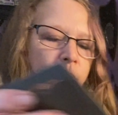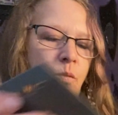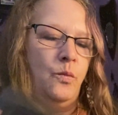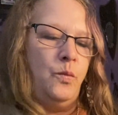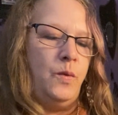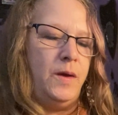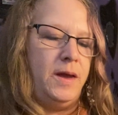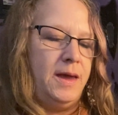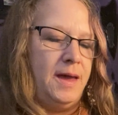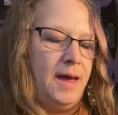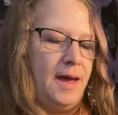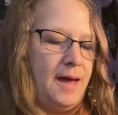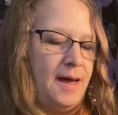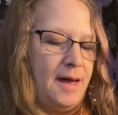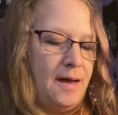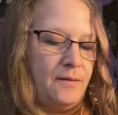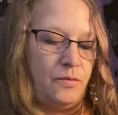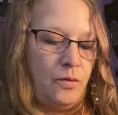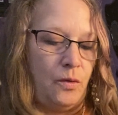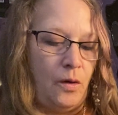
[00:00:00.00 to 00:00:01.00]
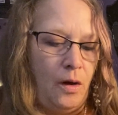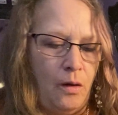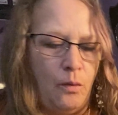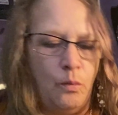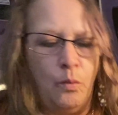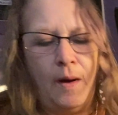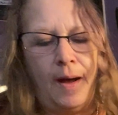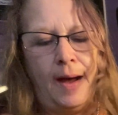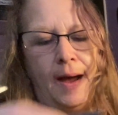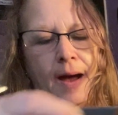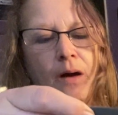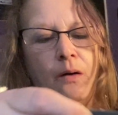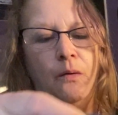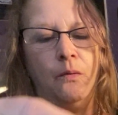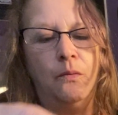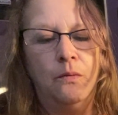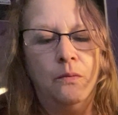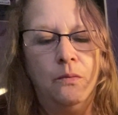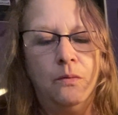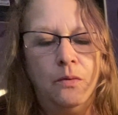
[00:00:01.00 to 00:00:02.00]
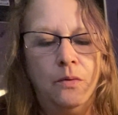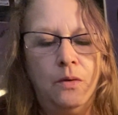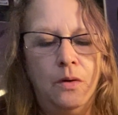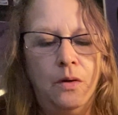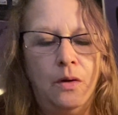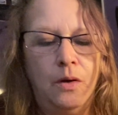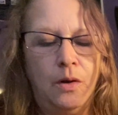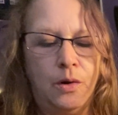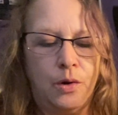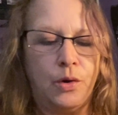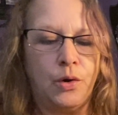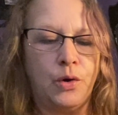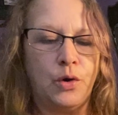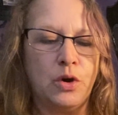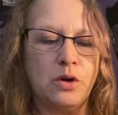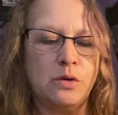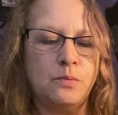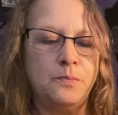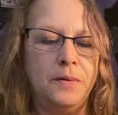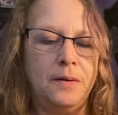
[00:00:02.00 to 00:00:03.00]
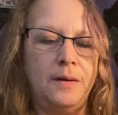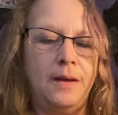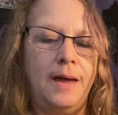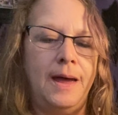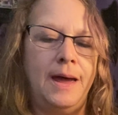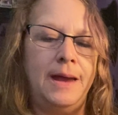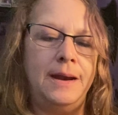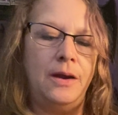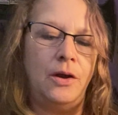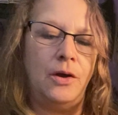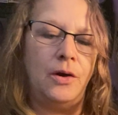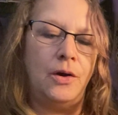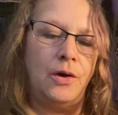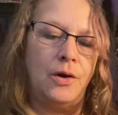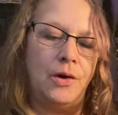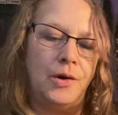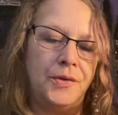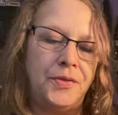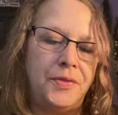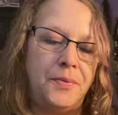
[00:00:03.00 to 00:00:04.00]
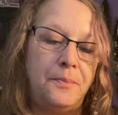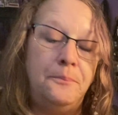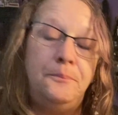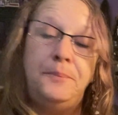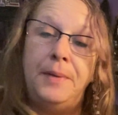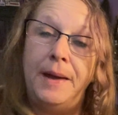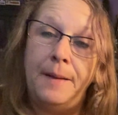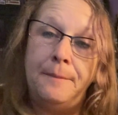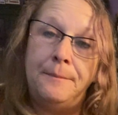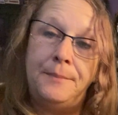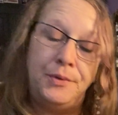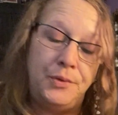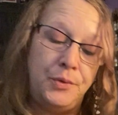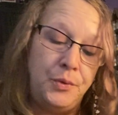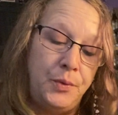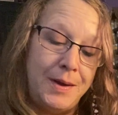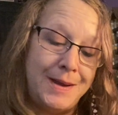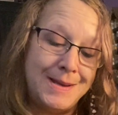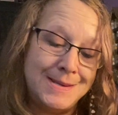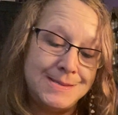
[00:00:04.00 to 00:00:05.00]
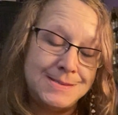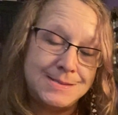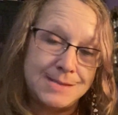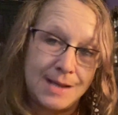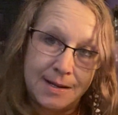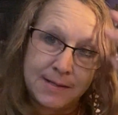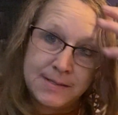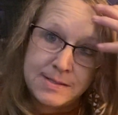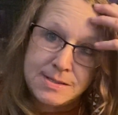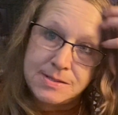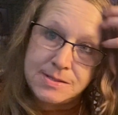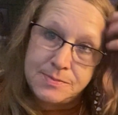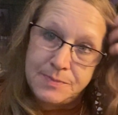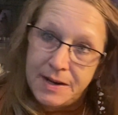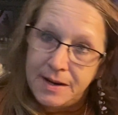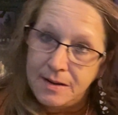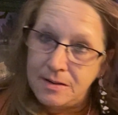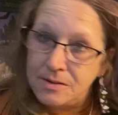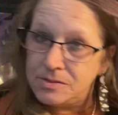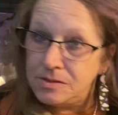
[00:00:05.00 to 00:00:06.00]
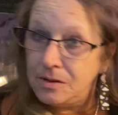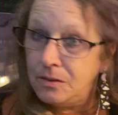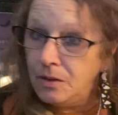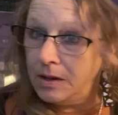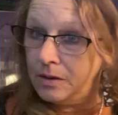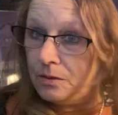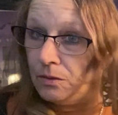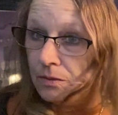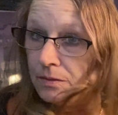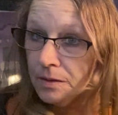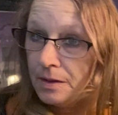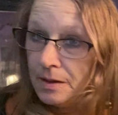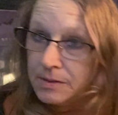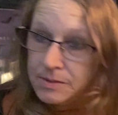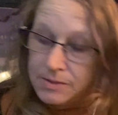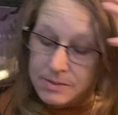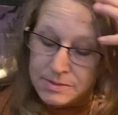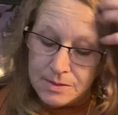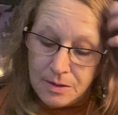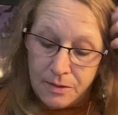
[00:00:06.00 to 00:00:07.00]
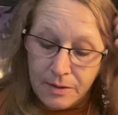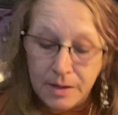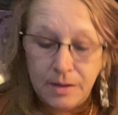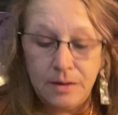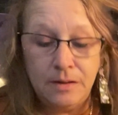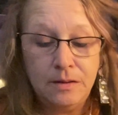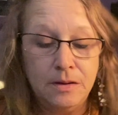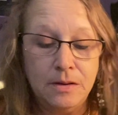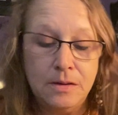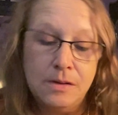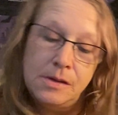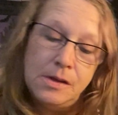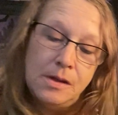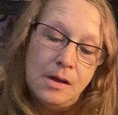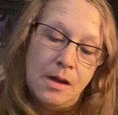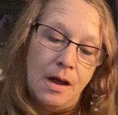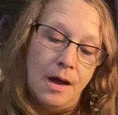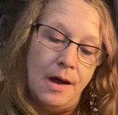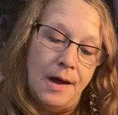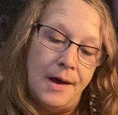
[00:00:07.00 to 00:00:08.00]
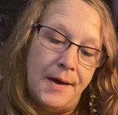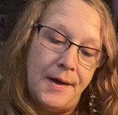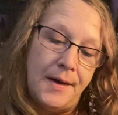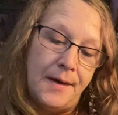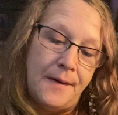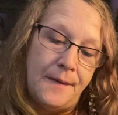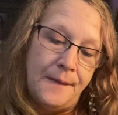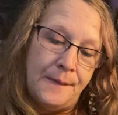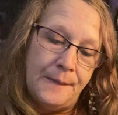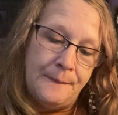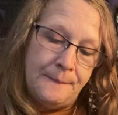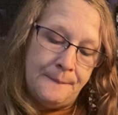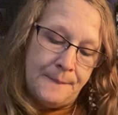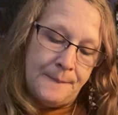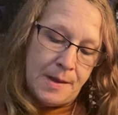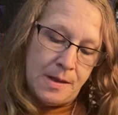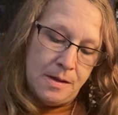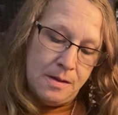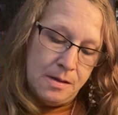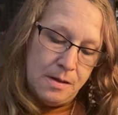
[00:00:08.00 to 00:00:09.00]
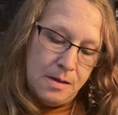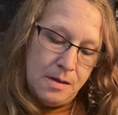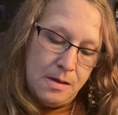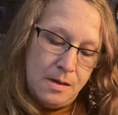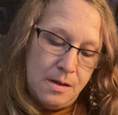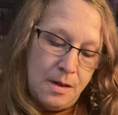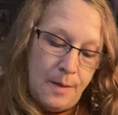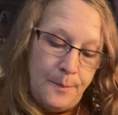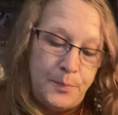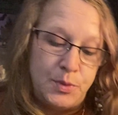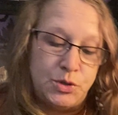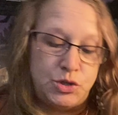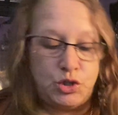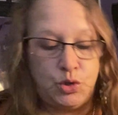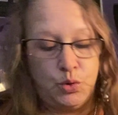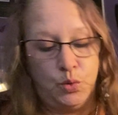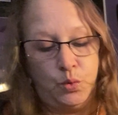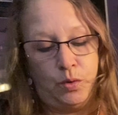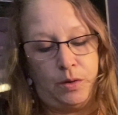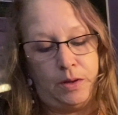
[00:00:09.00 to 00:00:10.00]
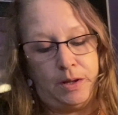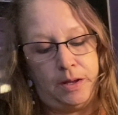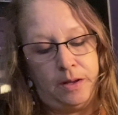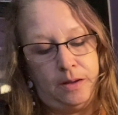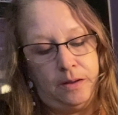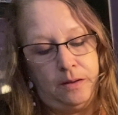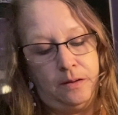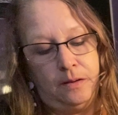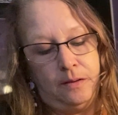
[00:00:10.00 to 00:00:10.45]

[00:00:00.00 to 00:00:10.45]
We have, oh, wow. Herb and earth, bamboo incense. My hair's like going nuts, sorry. Um, patchouli.